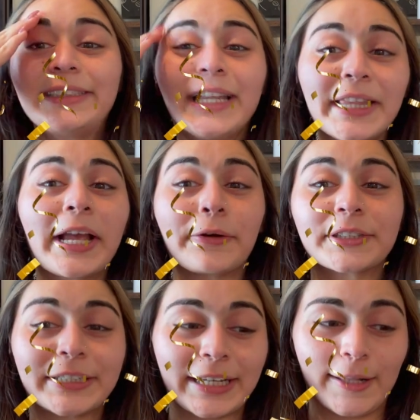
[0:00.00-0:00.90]
didn't think I was
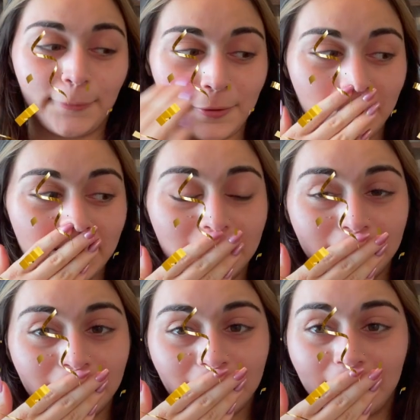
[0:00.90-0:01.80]
gonna get through it.
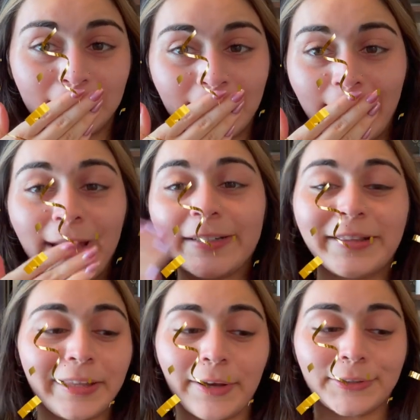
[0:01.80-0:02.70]
I
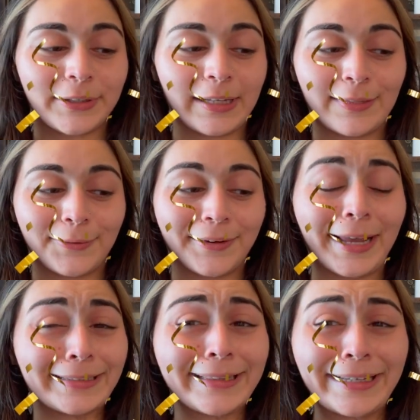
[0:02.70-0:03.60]
didn't think I was gonna get through it.
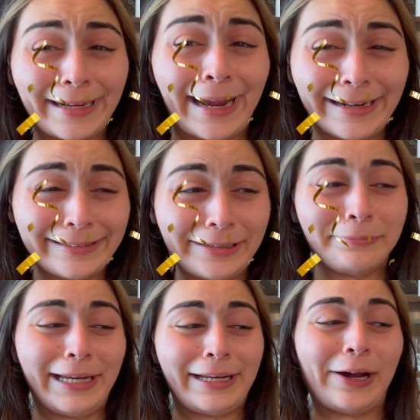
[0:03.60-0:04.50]
I didn't think I had it
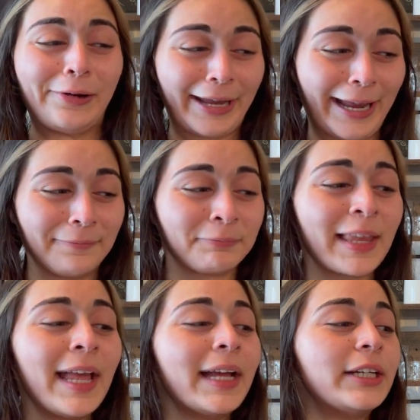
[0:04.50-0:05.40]
in me. Okay.
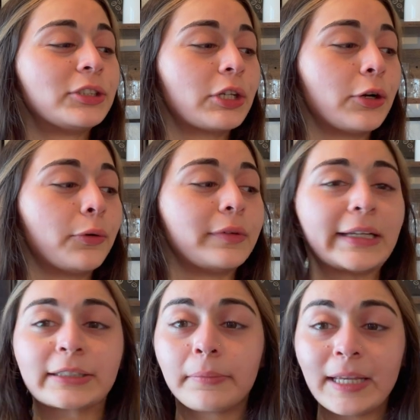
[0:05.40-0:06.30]
So
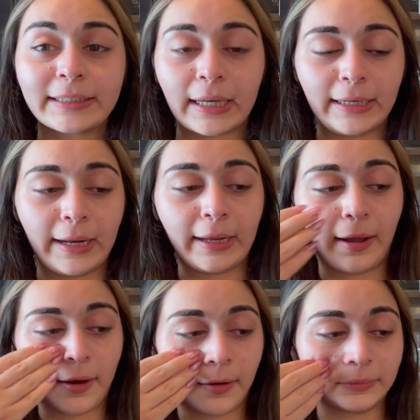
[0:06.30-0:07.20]
that's gonna be exciting
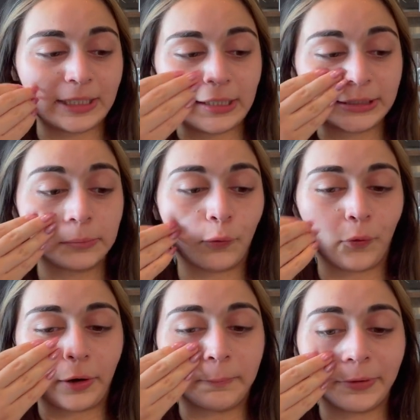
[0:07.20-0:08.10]
um, to get some
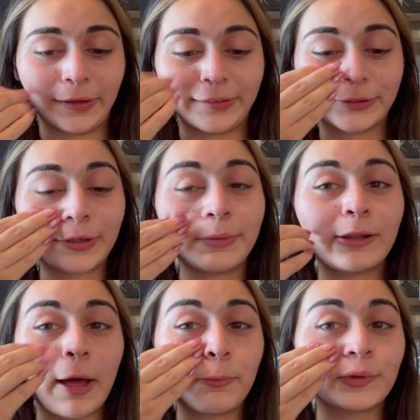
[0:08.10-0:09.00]
more, but there's gonna be a
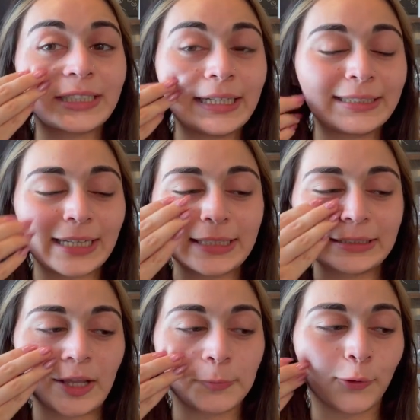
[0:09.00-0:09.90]
lot more taste tests,
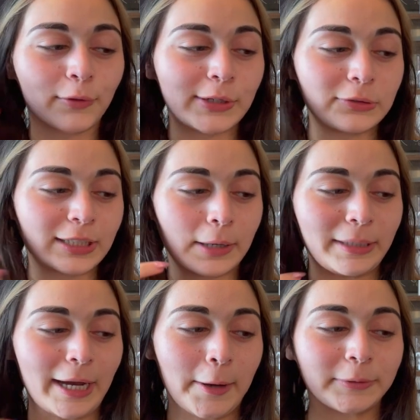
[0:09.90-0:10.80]
a lot more reviews
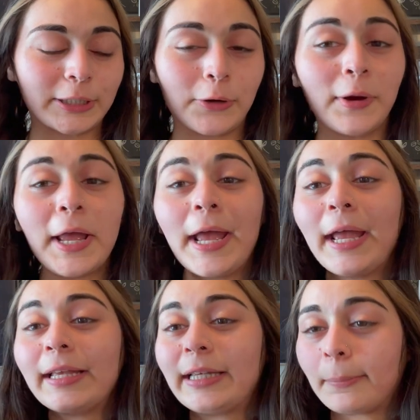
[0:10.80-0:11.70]
coming up. So
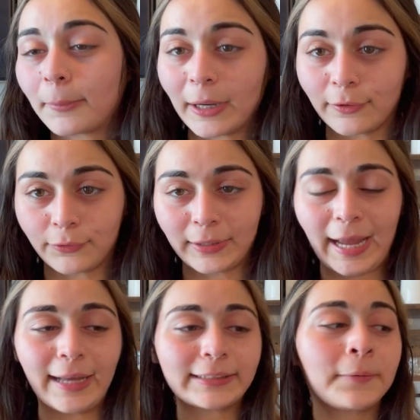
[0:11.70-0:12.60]
get prepared for
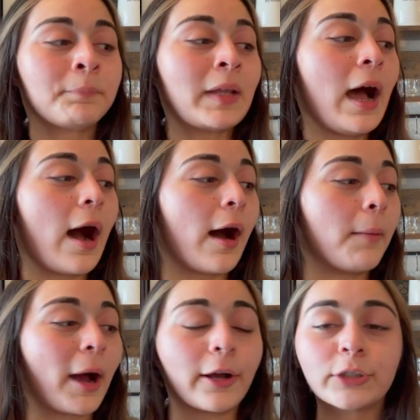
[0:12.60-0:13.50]
that.
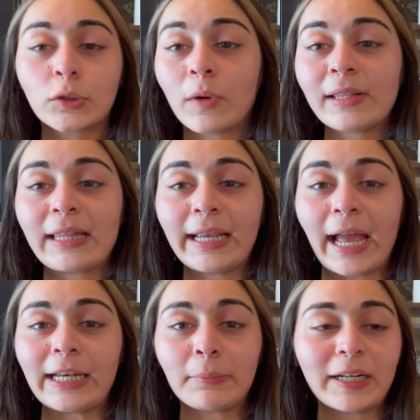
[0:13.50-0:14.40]
Um, I also want to thank
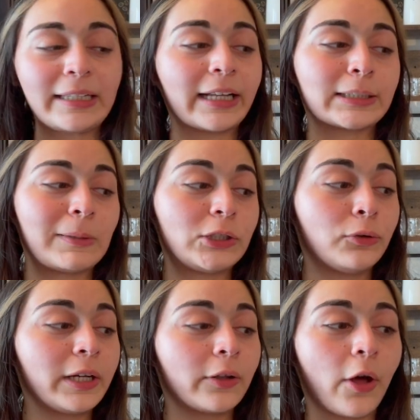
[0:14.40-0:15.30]
anybody that's been
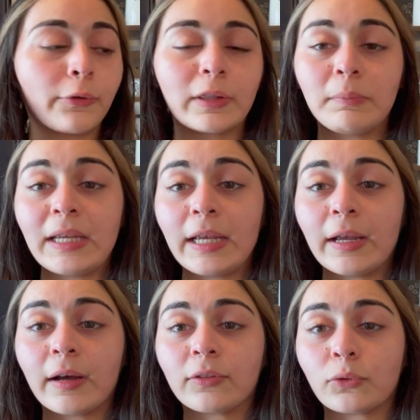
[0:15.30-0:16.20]
tuning along with
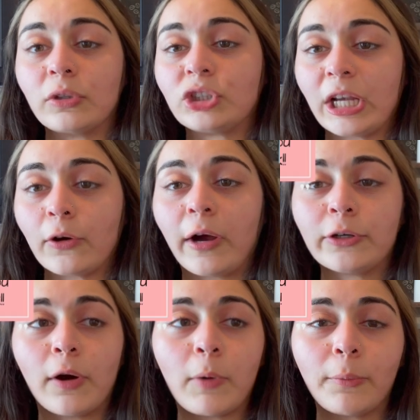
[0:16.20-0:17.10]
me through the channel. I
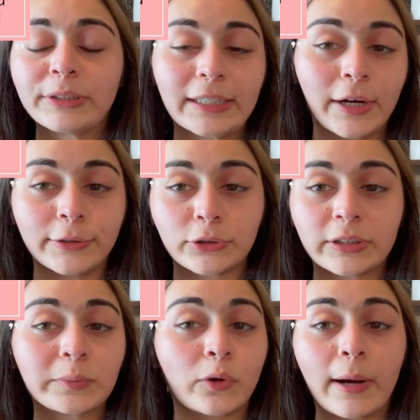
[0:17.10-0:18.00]
know I'm almost at 100
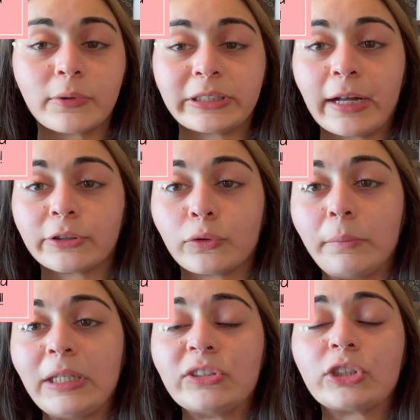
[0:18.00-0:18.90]
subscribers now, so it
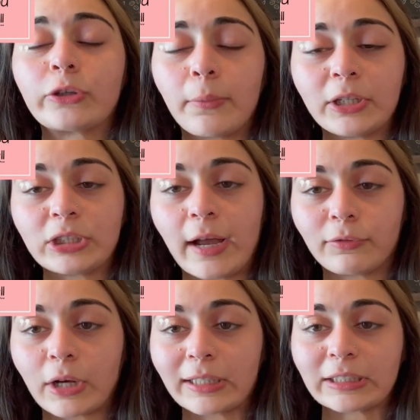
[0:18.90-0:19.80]
means so much to have
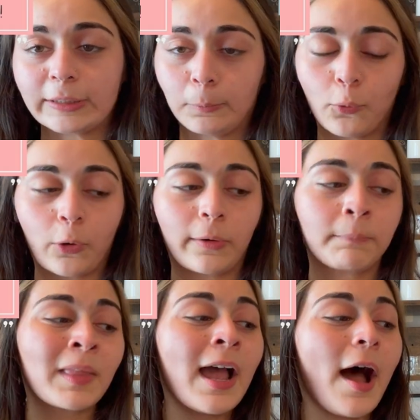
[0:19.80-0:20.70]
your guys' support.
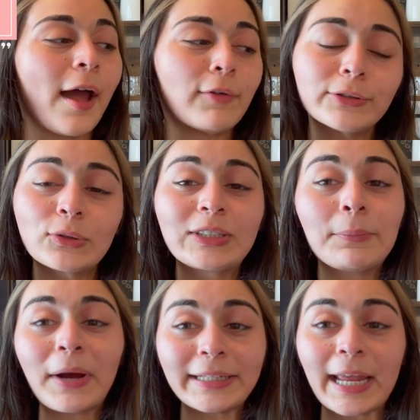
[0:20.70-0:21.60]
I've also seen
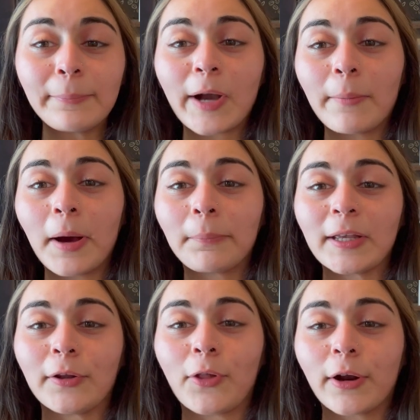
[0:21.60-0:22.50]
my name come up
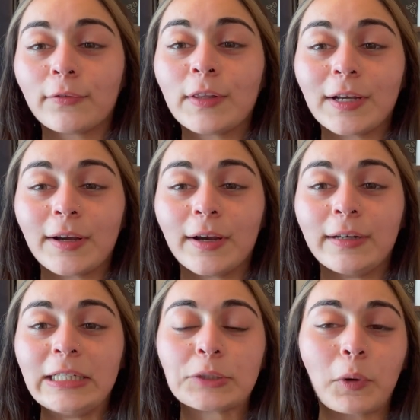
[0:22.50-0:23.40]
in a lot of the
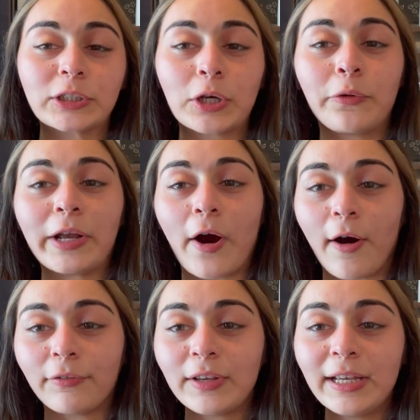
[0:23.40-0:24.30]
Nespresso and
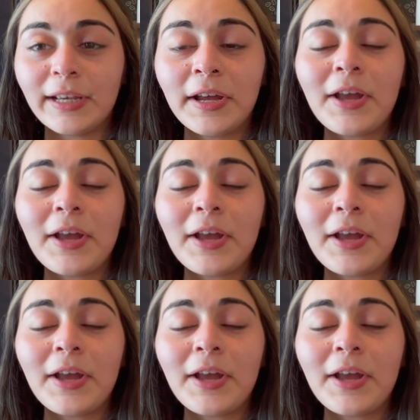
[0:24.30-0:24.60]
coffee